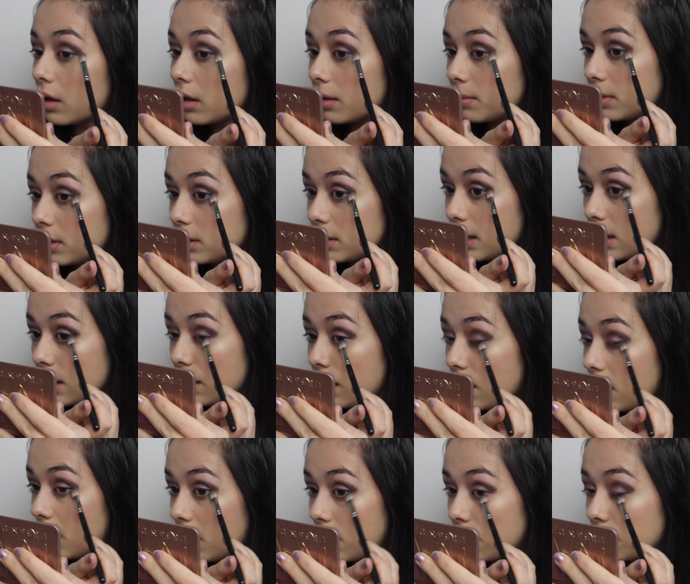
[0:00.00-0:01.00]
I'm going to take
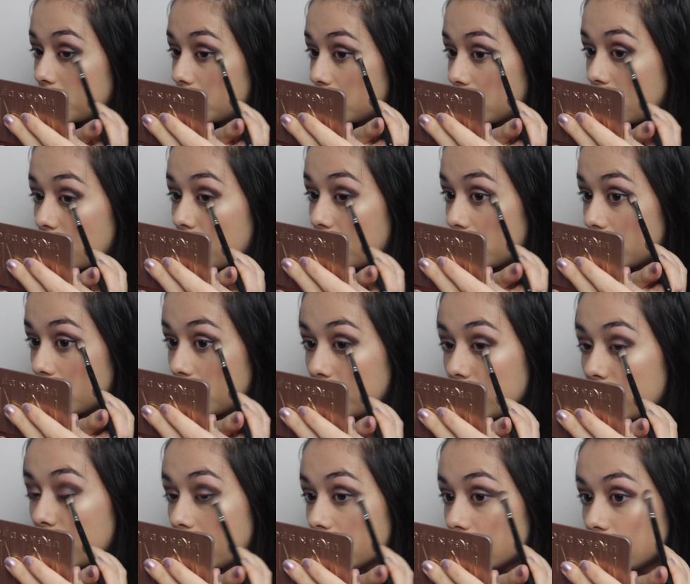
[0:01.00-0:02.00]
it and I'm going to go a little
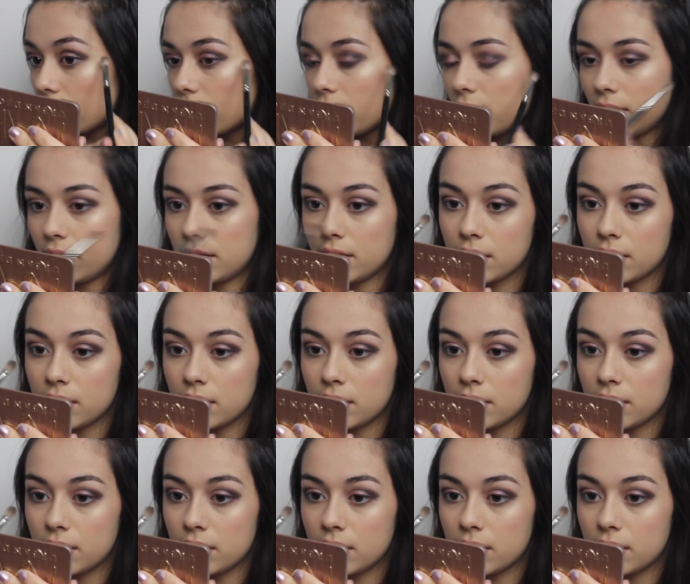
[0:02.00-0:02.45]
bit under